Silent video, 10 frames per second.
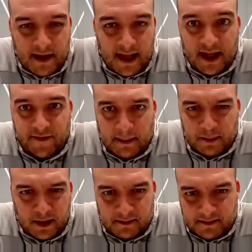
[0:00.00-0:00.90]
I love
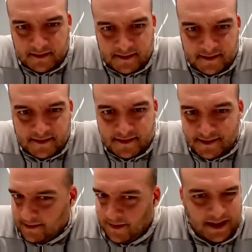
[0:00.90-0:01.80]
Napoli.
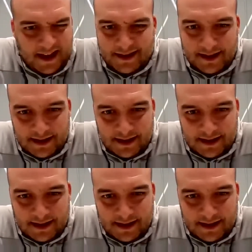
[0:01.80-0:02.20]
Fantastic.